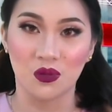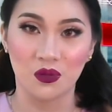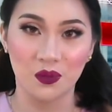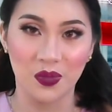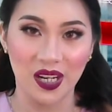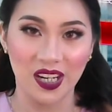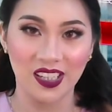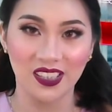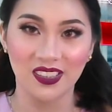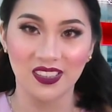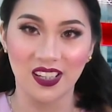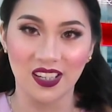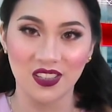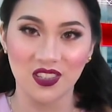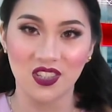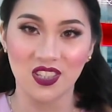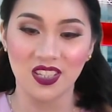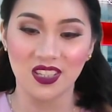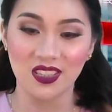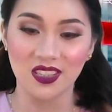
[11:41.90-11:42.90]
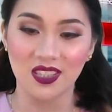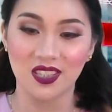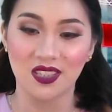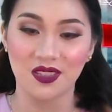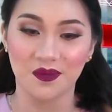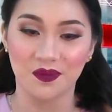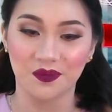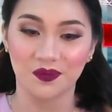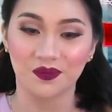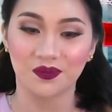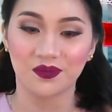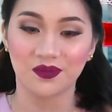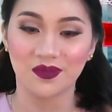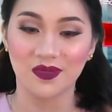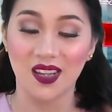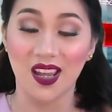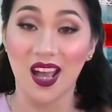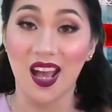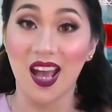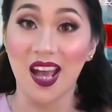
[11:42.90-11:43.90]
Mobile Legends.
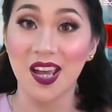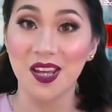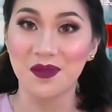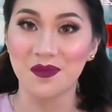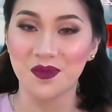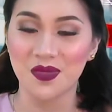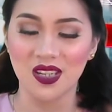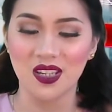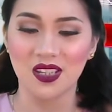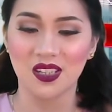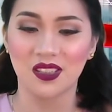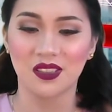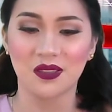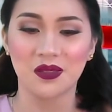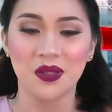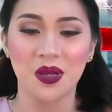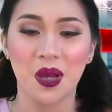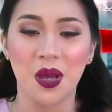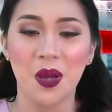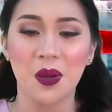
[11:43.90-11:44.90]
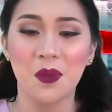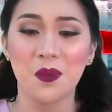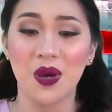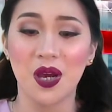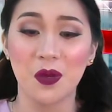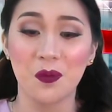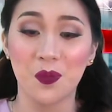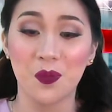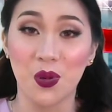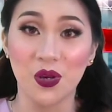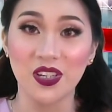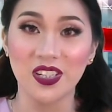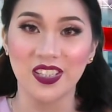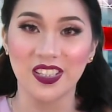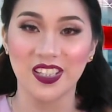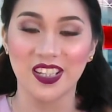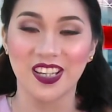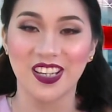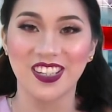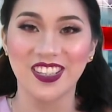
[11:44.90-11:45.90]
I mean, my
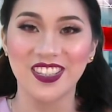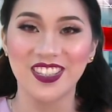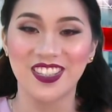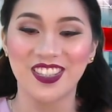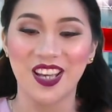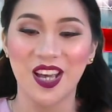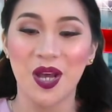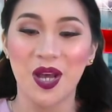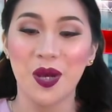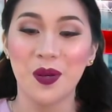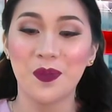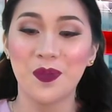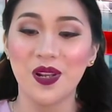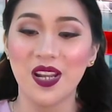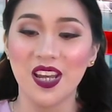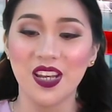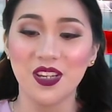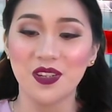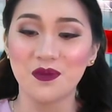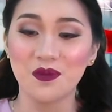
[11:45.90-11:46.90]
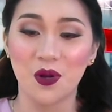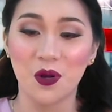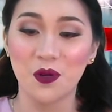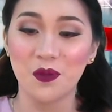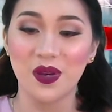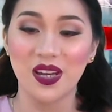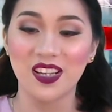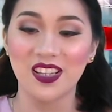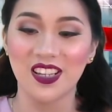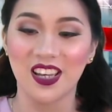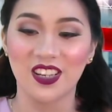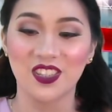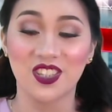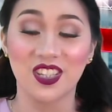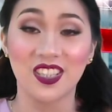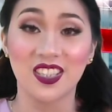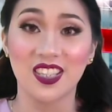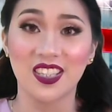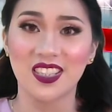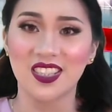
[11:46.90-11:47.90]
point is, playing Mobile
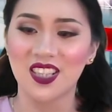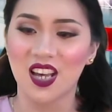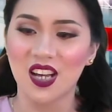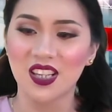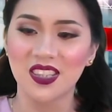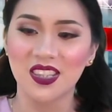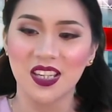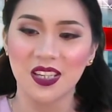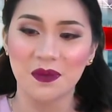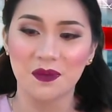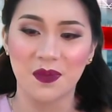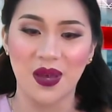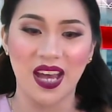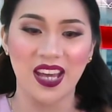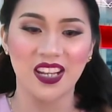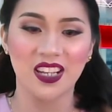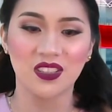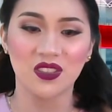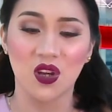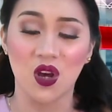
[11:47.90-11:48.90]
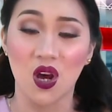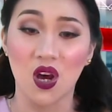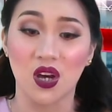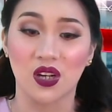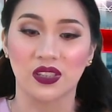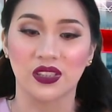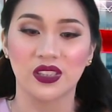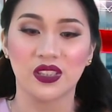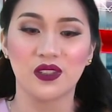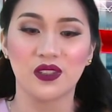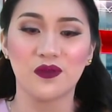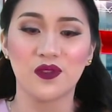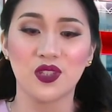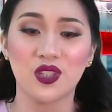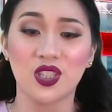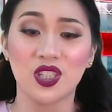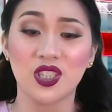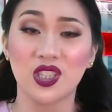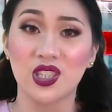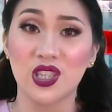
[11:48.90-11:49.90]
Legends is not that bad at all if
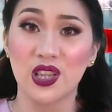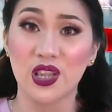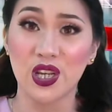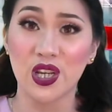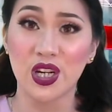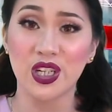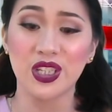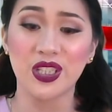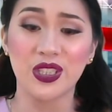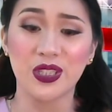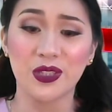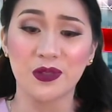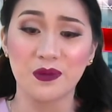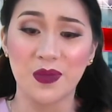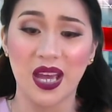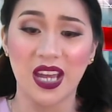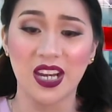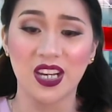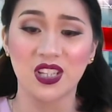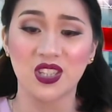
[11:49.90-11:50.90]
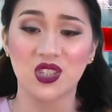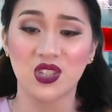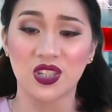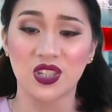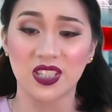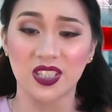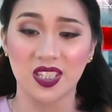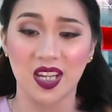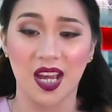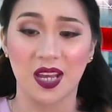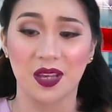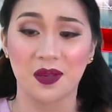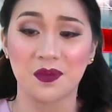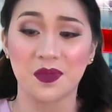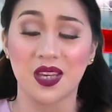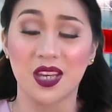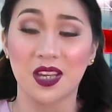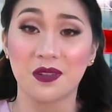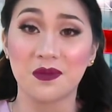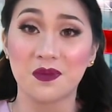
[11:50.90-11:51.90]
you just learn to manage your
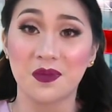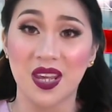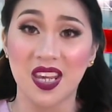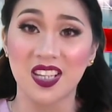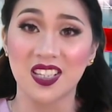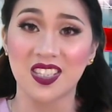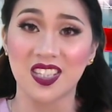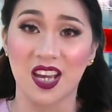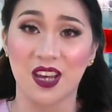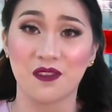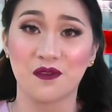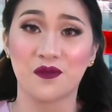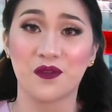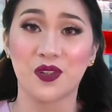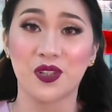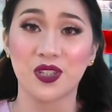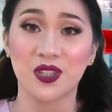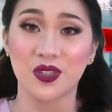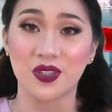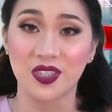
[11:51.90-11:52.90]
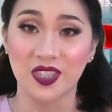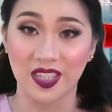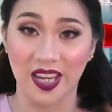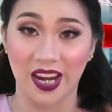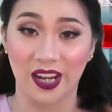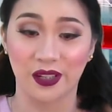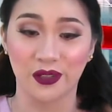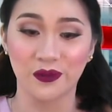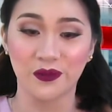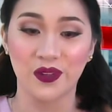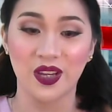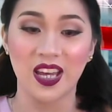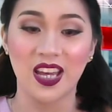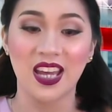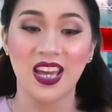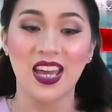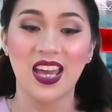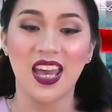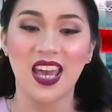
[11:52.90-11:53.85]
time and make time for yourself